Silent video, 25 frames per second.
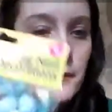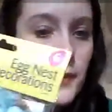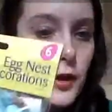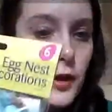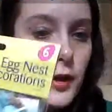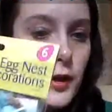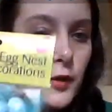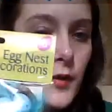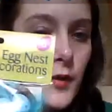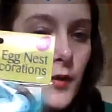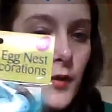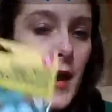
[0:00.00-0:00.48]

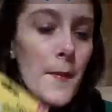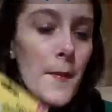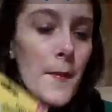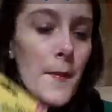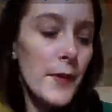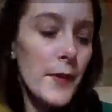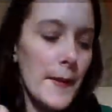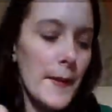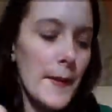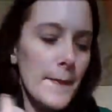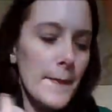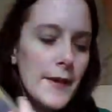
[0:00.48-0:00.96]
blue.
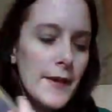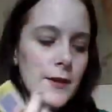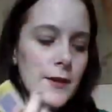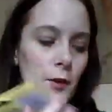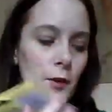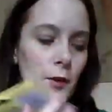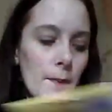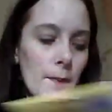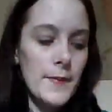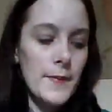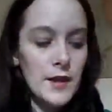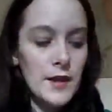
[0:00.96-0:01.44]
But I may go
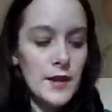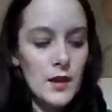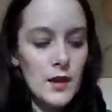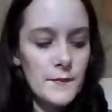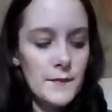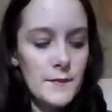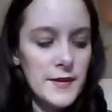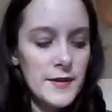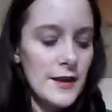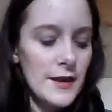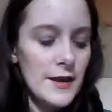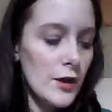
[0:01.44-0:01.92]
and pick up
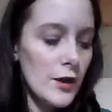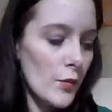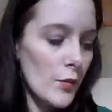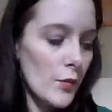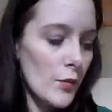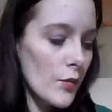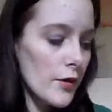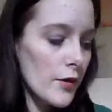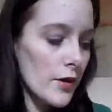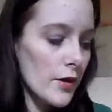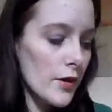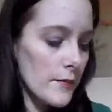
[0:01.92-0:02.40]
the yellow
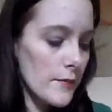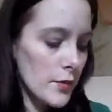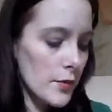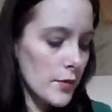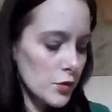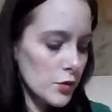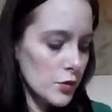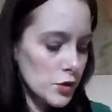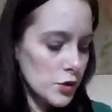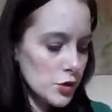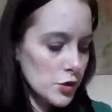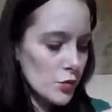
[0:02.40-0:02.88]
one. I'm not
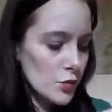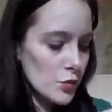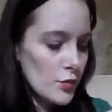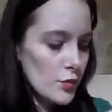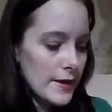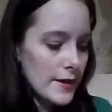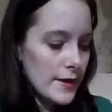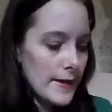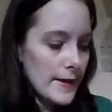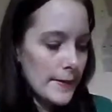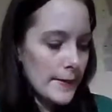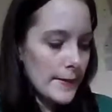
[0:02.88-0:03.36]
sure
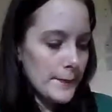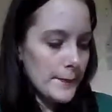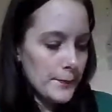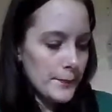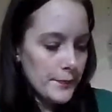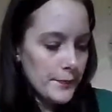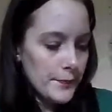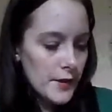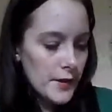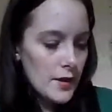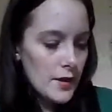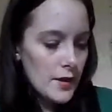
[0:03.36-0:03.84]
yet.
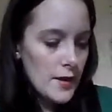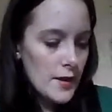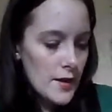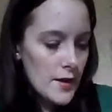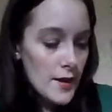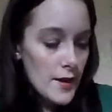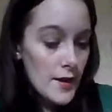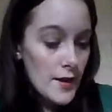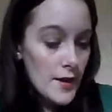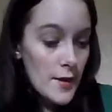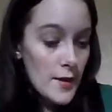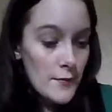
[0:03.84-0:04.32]

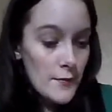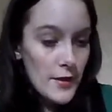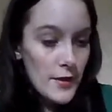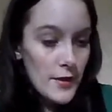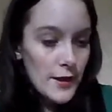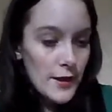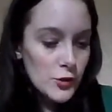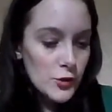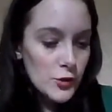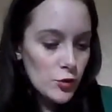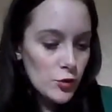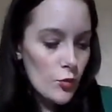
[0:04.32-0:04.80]

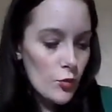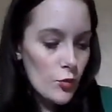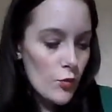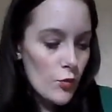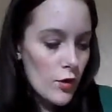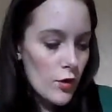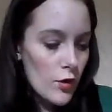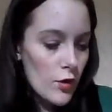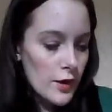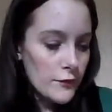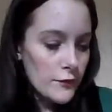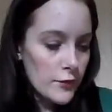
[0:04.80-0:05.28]
That is all
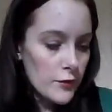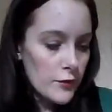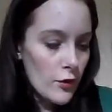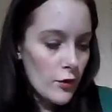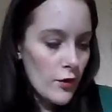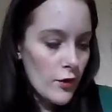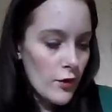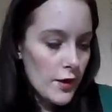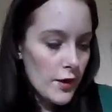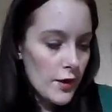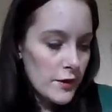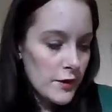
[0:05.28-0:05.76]
what I've
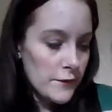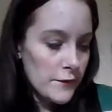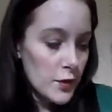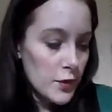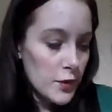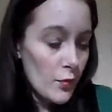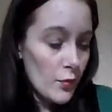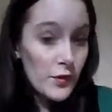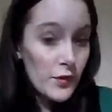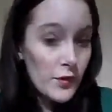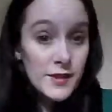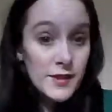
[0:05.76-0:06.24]
got, and if you
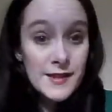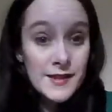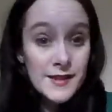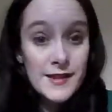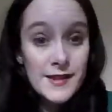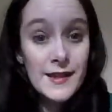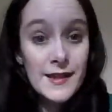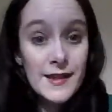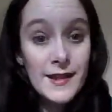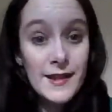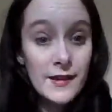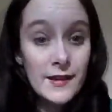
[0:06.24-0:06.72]
want to
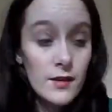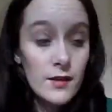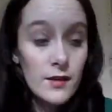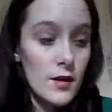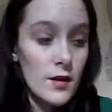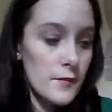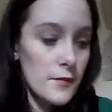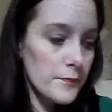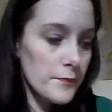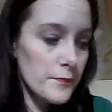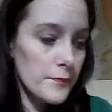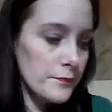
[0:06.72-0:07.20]
see,
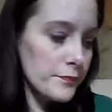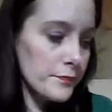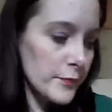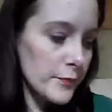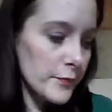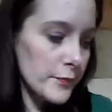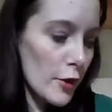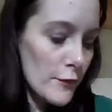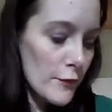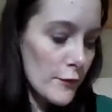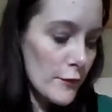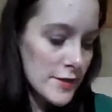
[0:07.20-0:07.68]

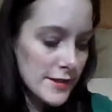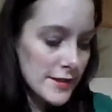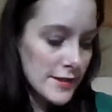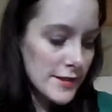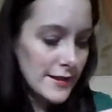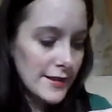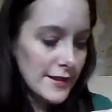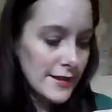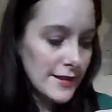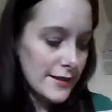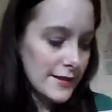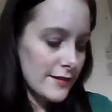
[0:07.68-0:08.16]

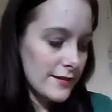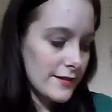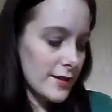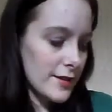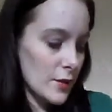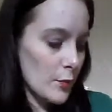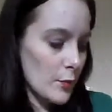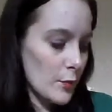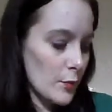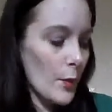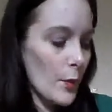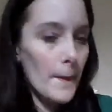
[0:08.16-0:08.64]
obviously
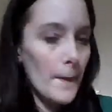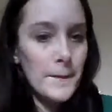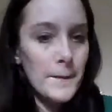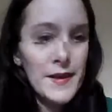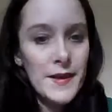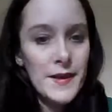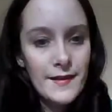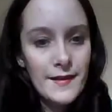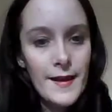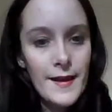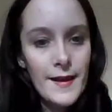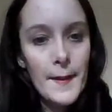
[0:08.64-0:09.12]
it won't be
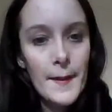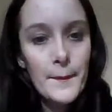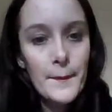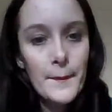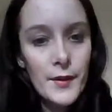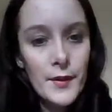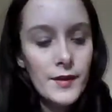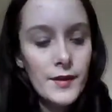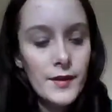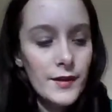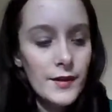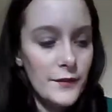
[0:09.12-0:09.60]
yet,
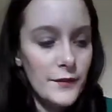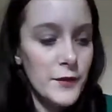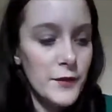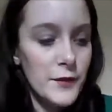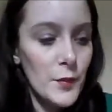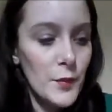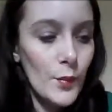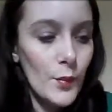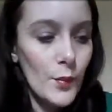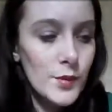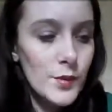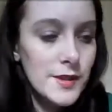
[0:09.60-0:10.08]
but if you
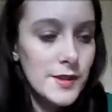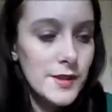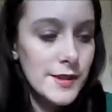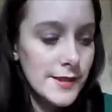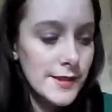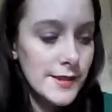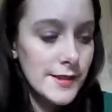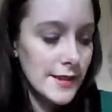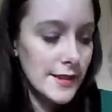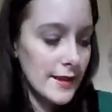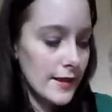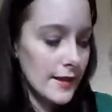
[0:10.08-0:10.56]
want to
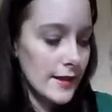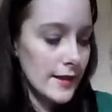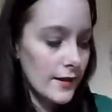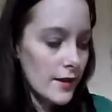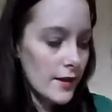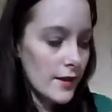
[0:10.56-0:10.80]
see